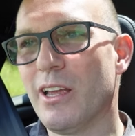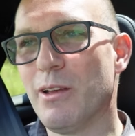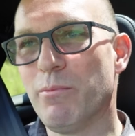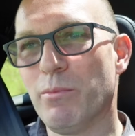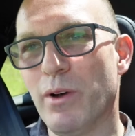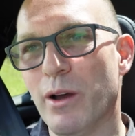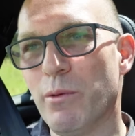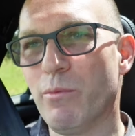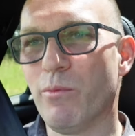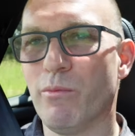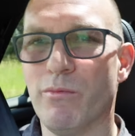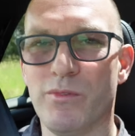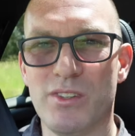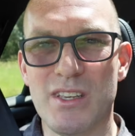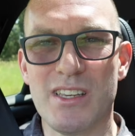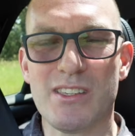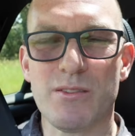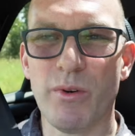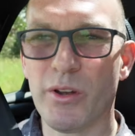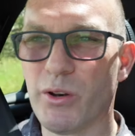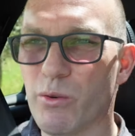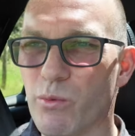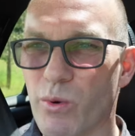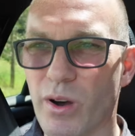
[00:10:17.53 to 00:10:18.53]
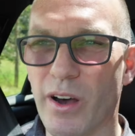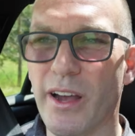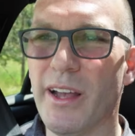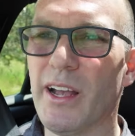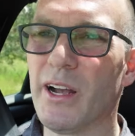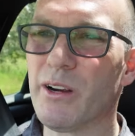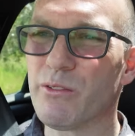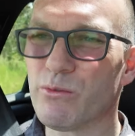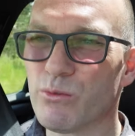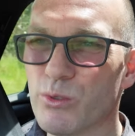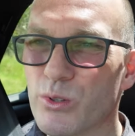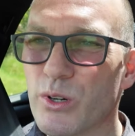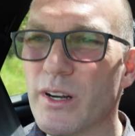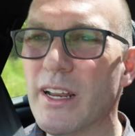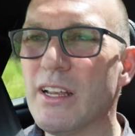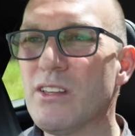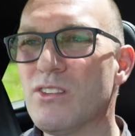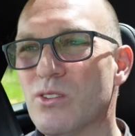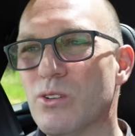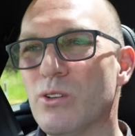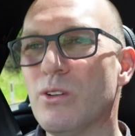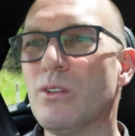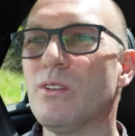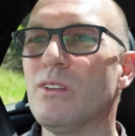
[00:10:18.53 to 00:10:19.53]
in my Tesla Model Y, I really
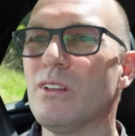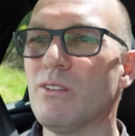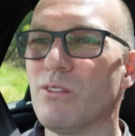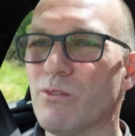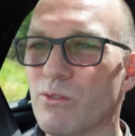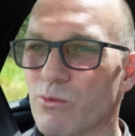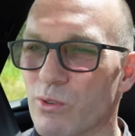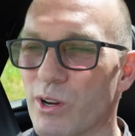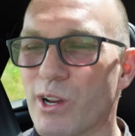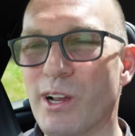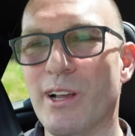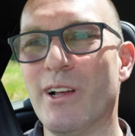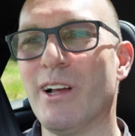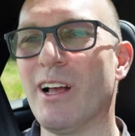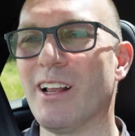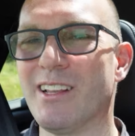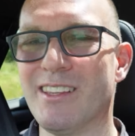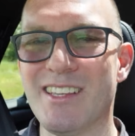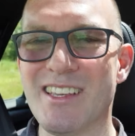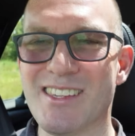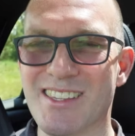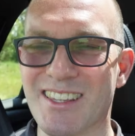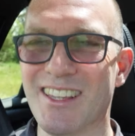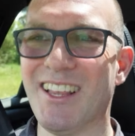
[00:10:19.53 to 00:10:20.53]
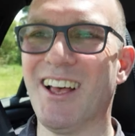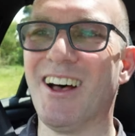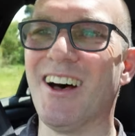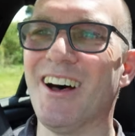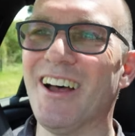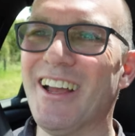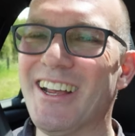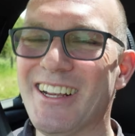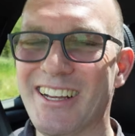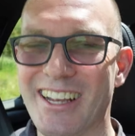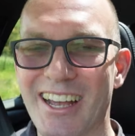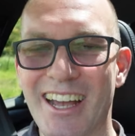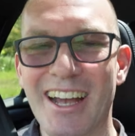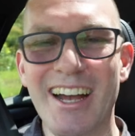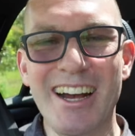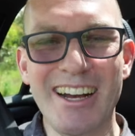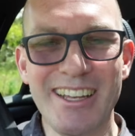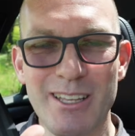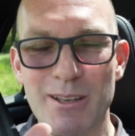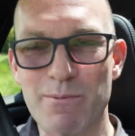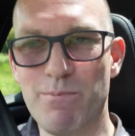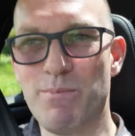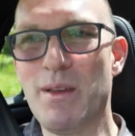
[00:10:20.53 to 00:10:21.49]
do dislike the